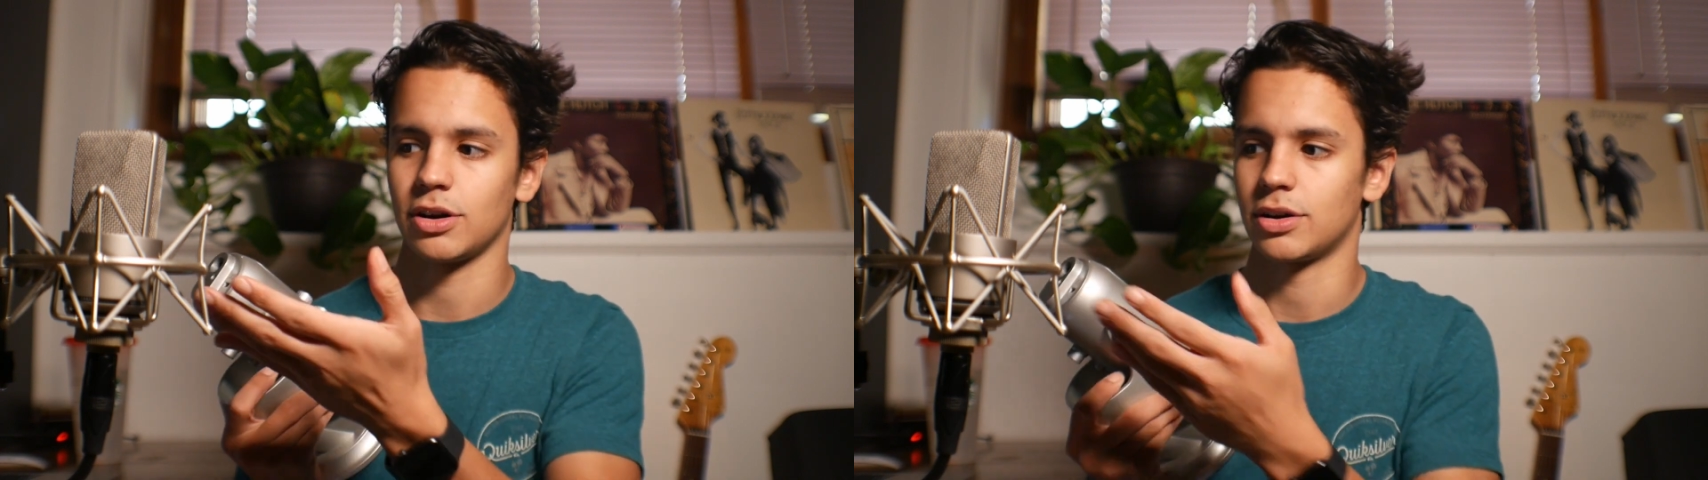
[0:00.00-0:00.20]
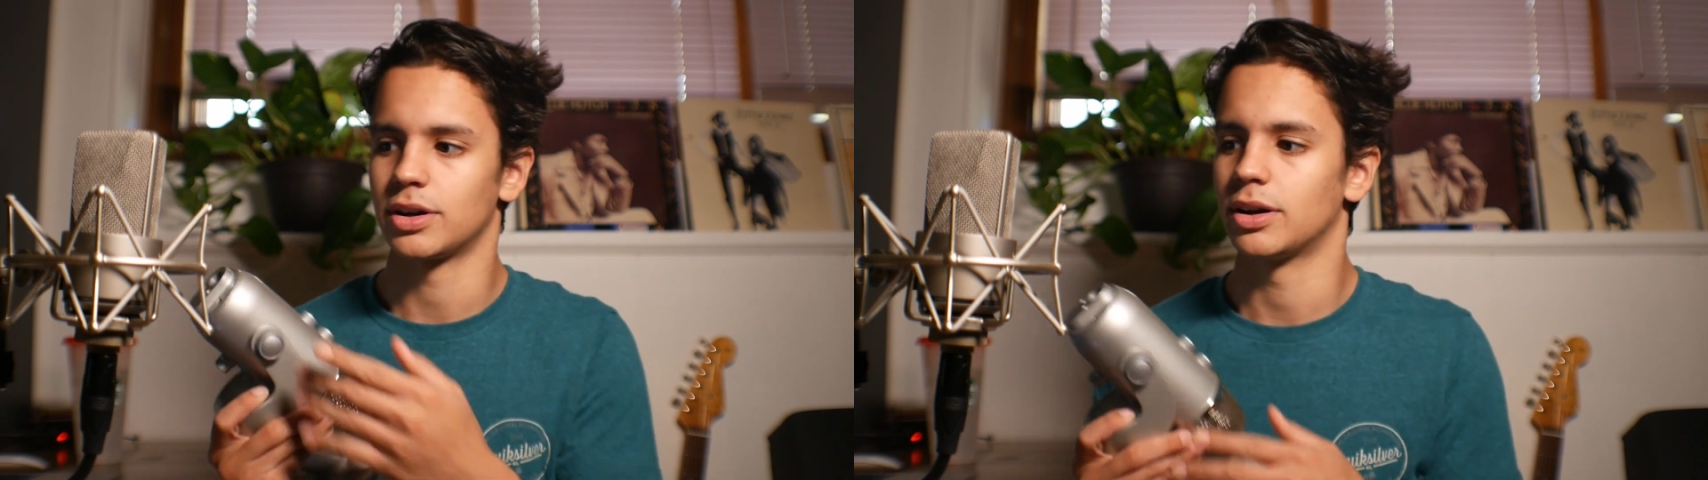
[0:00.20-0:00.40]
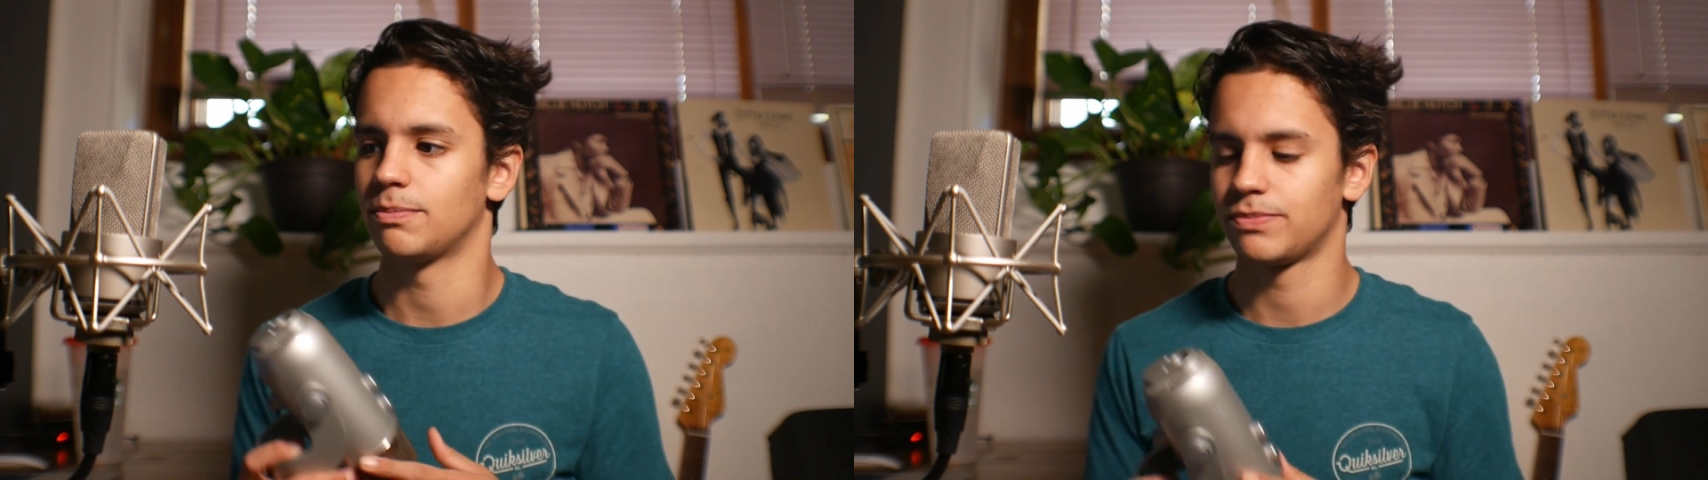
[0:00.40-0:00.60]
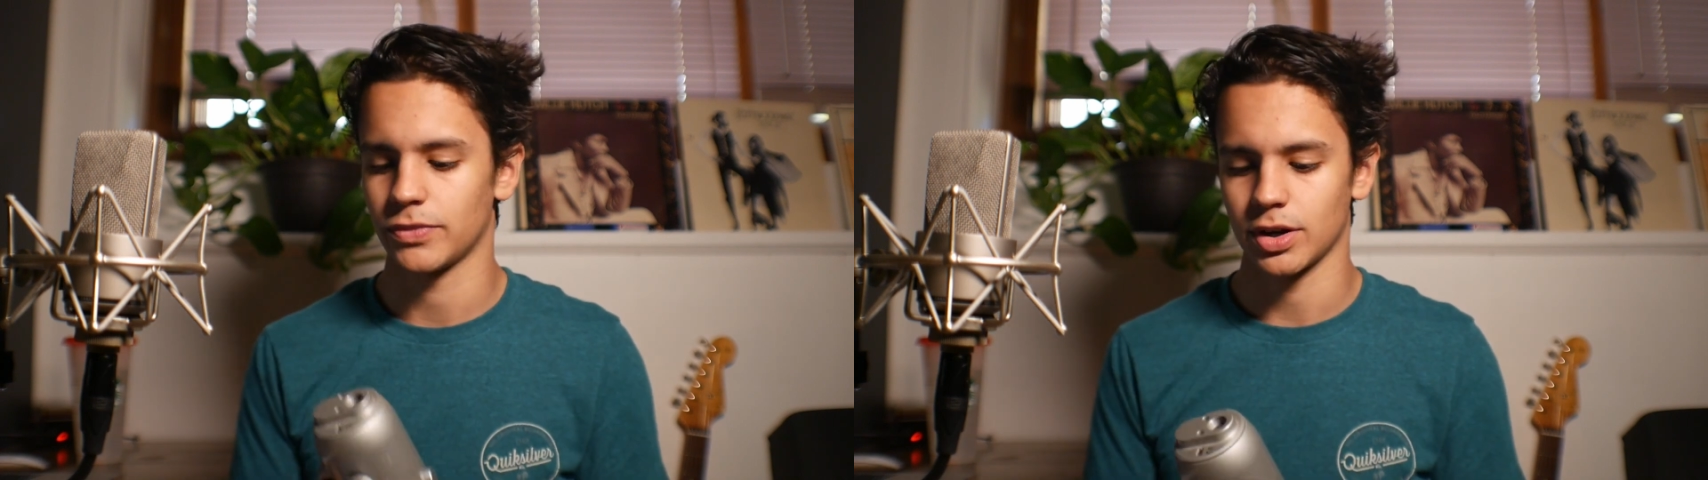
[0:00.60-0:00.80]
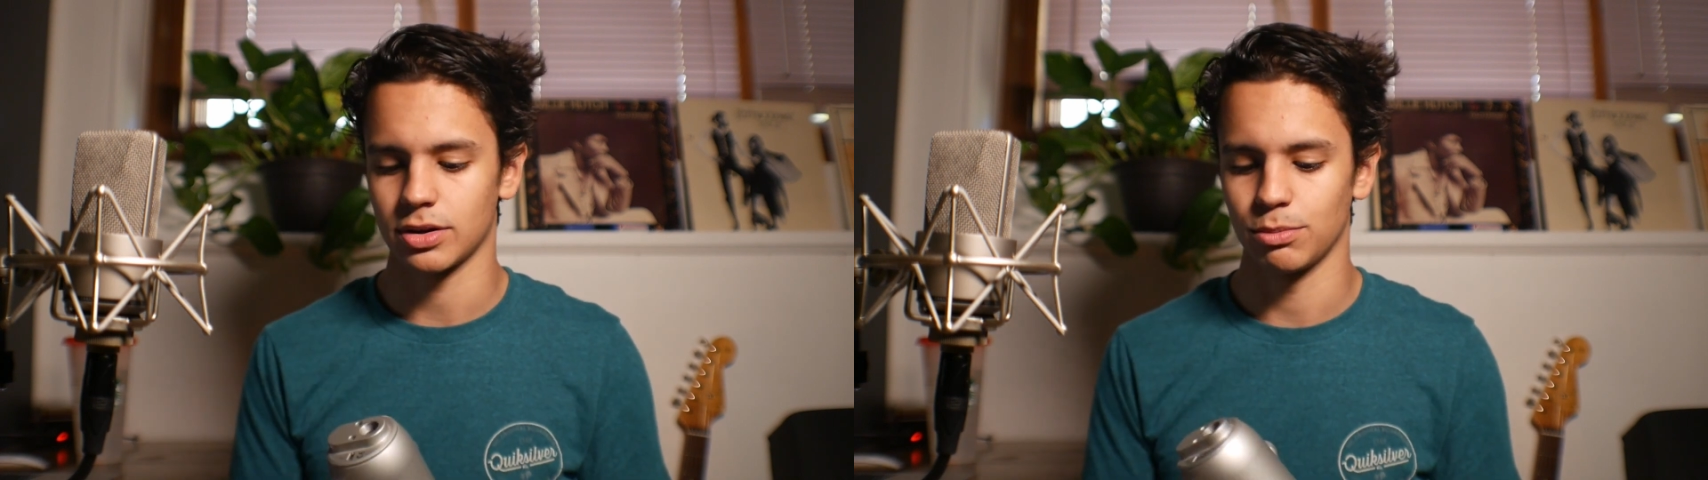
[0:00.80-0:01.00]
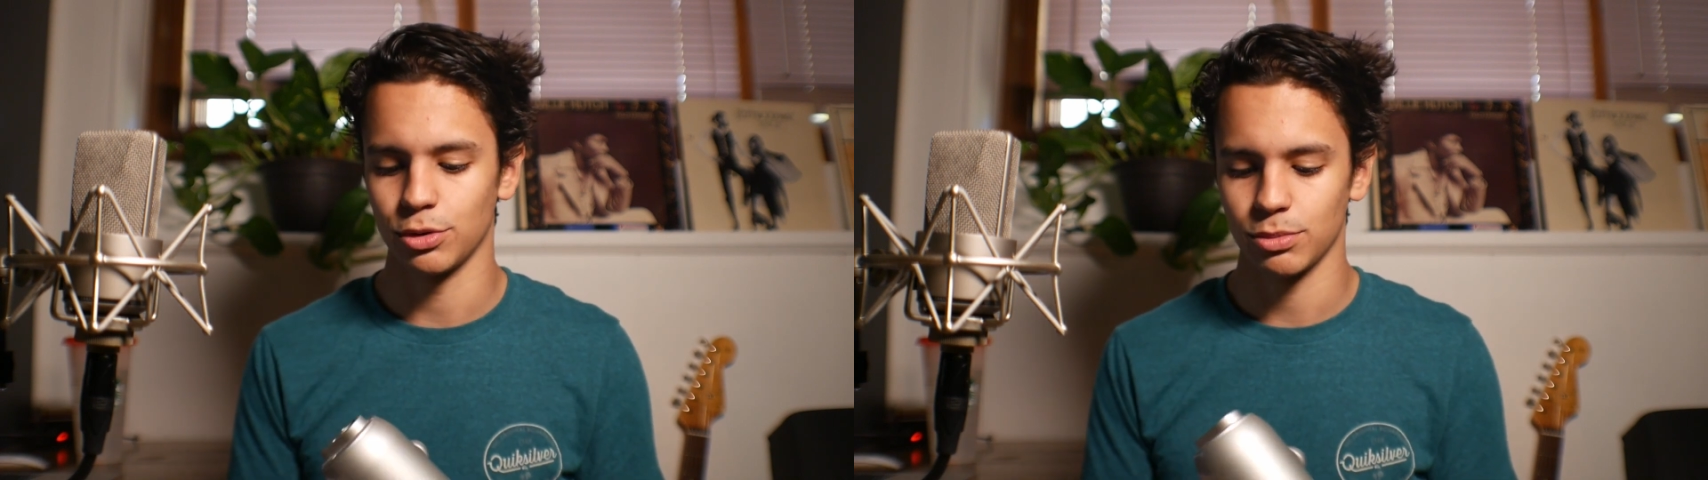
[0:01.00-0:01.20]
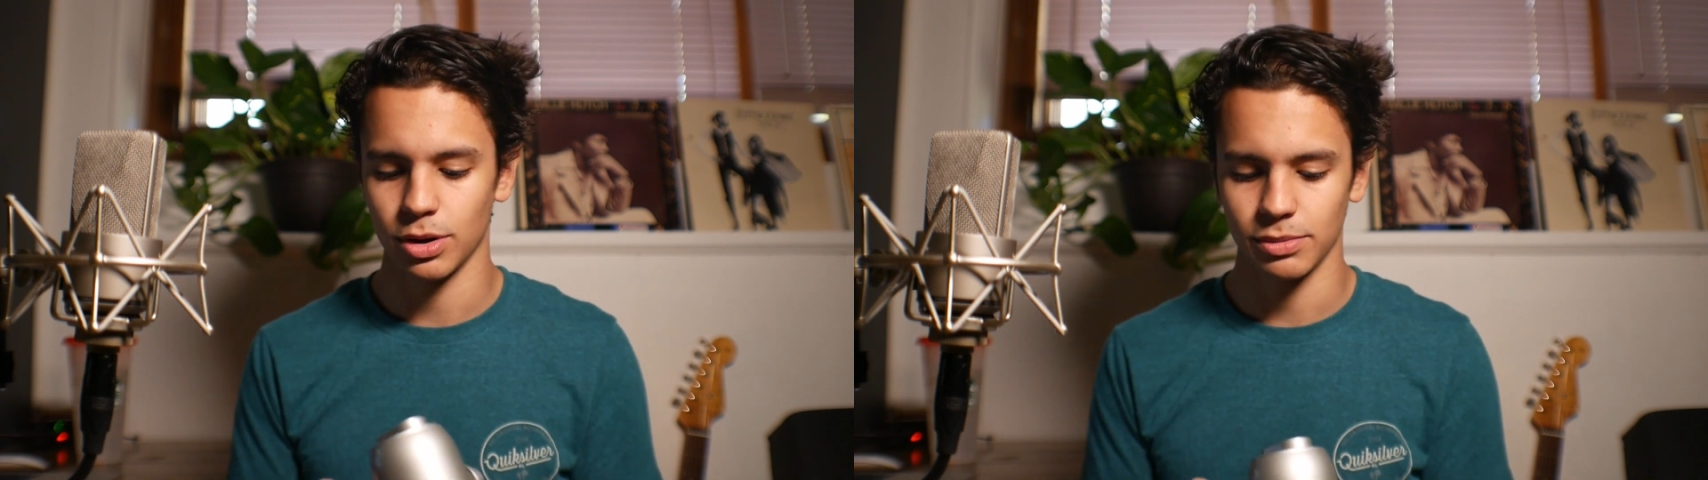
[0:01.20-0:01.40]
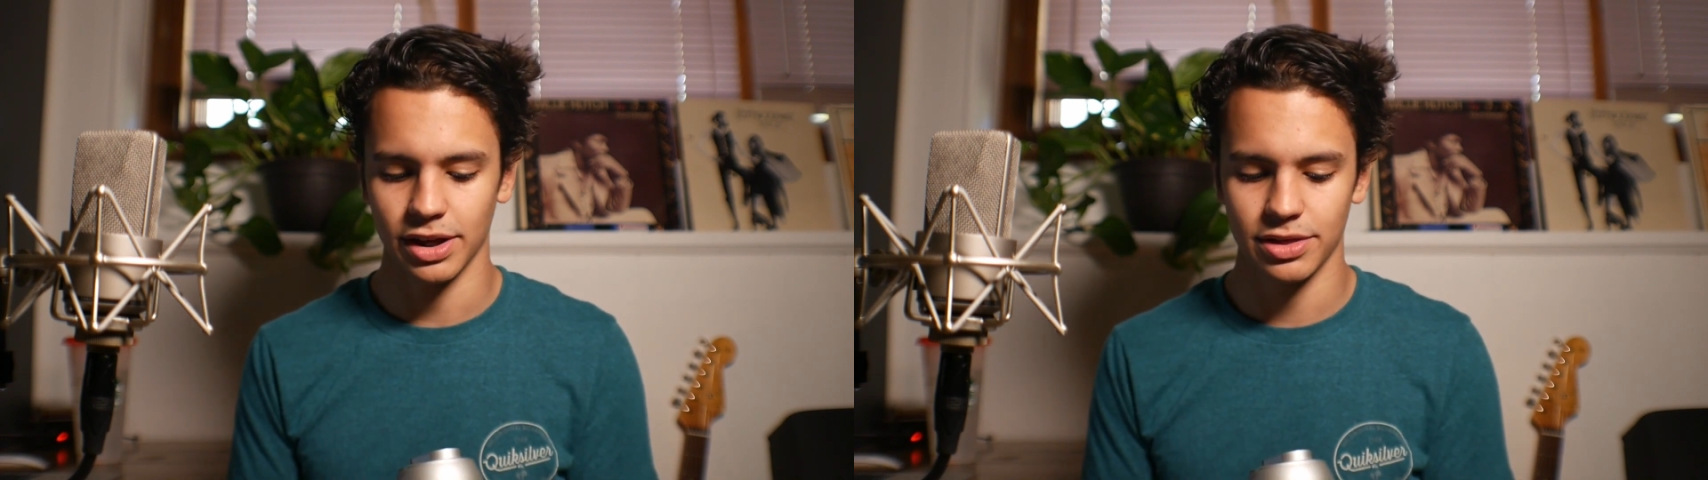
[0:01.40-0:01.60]
on a boom
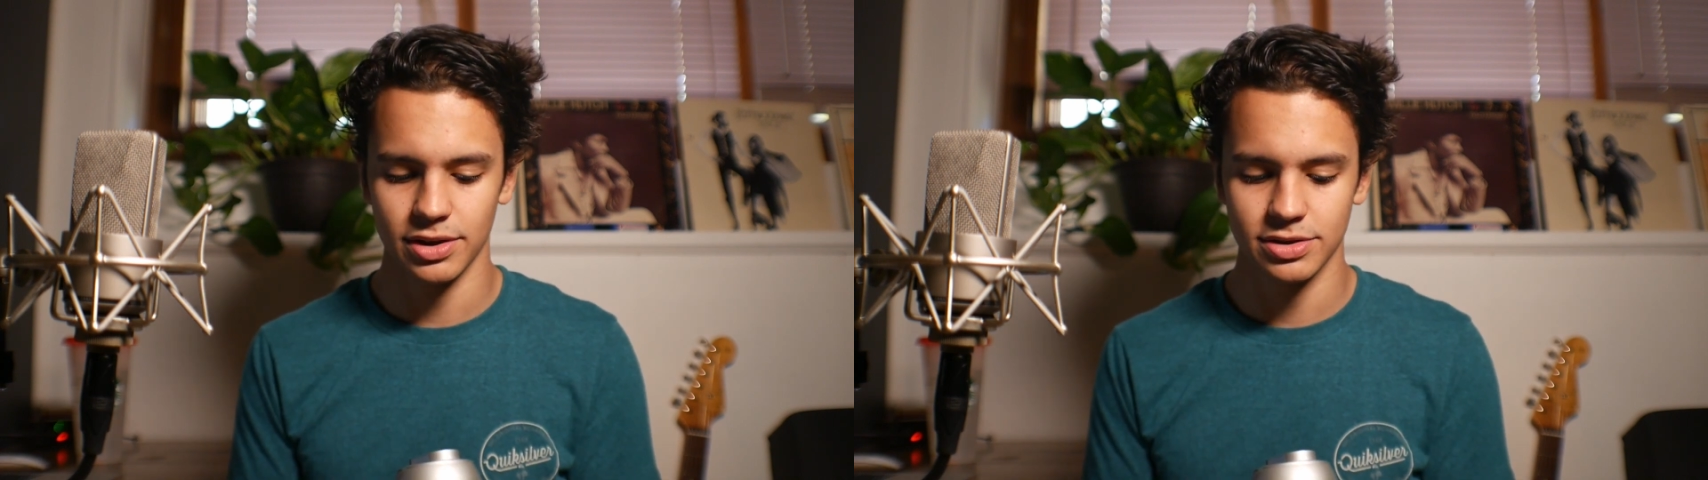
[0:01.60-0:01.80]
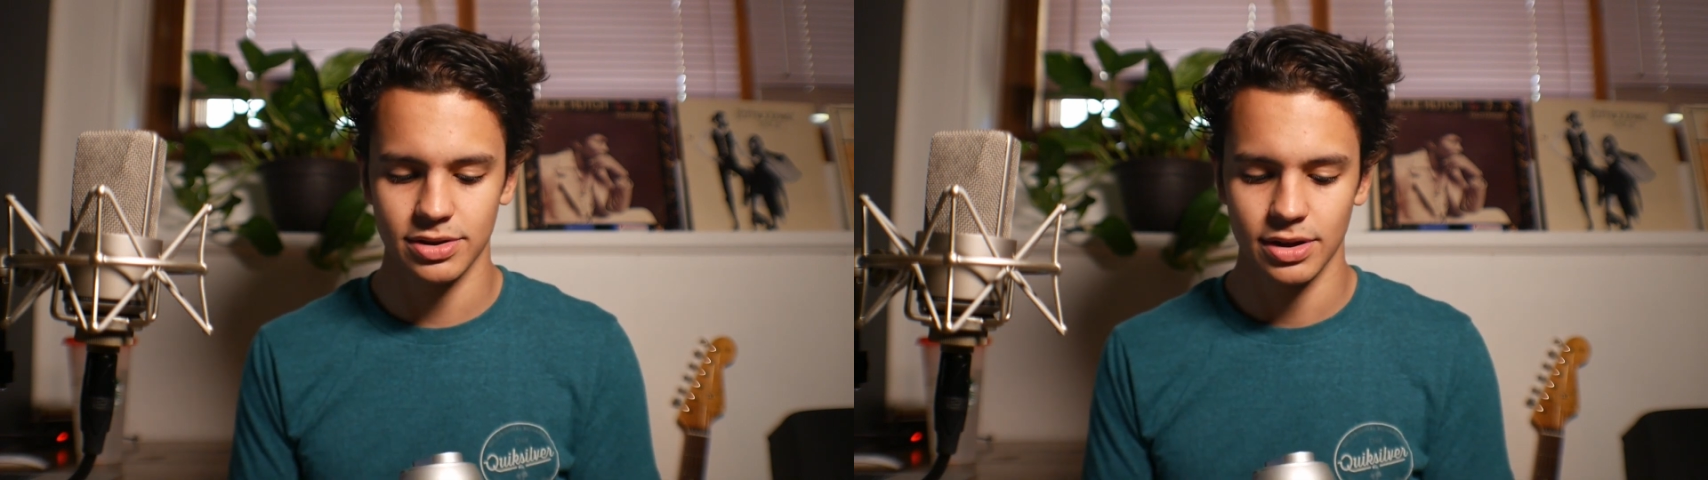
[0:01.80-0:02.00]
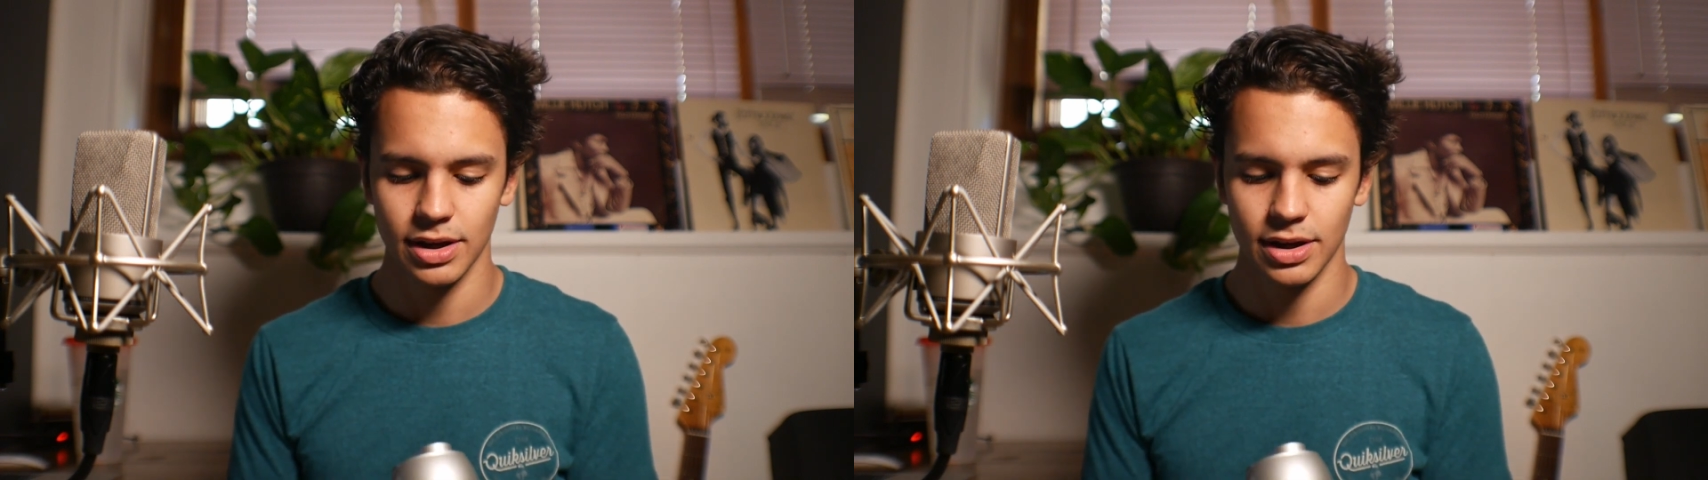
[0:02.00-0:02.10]
arm like this,